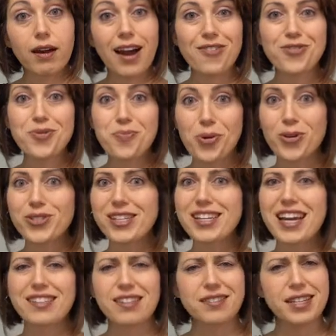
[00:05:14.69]
every person
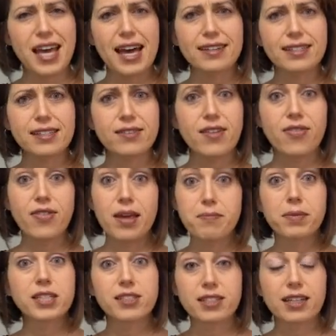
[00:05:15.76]
has a task that they
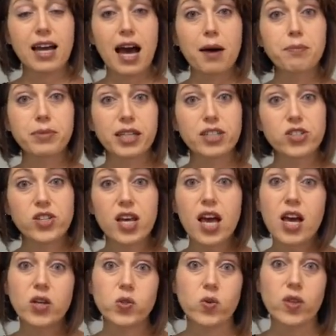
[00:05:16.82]
must accomplish
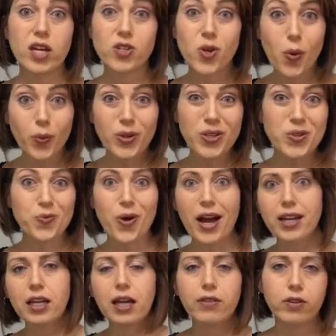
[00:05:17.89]
so that no one is
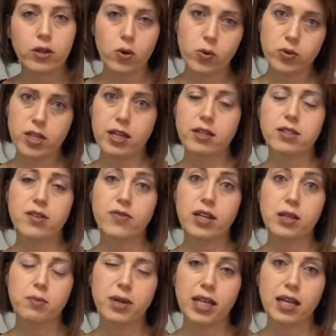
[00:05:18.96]
riding on the coattails of
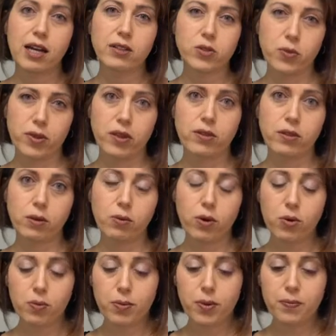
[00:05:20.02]
anybody else within the group.